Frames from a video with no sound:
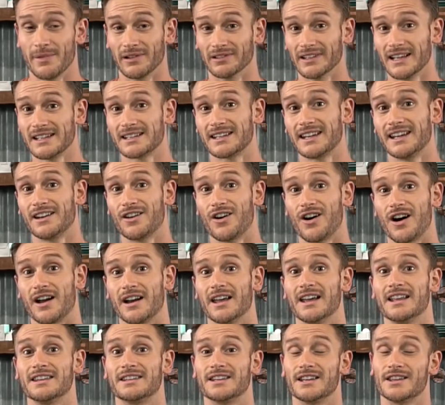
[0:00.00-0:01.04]
But let's get
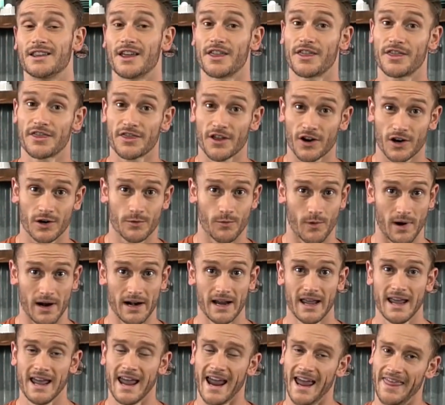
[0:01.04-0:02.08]
on to the third
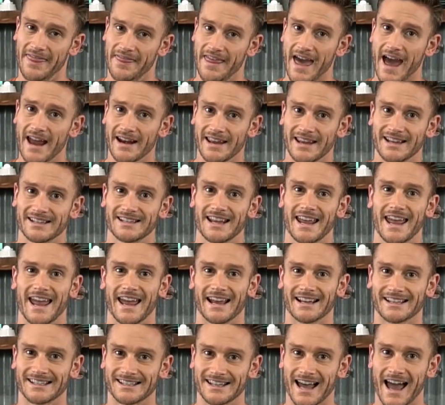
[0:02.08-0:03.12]
one, and that is
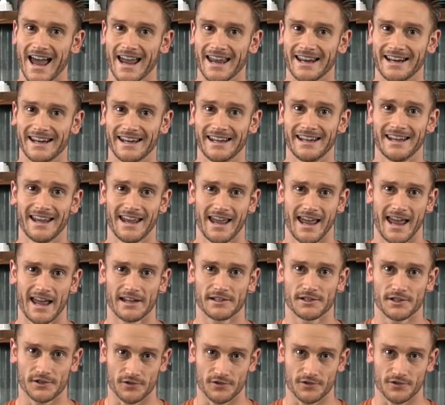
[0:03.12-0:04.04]
anxiety and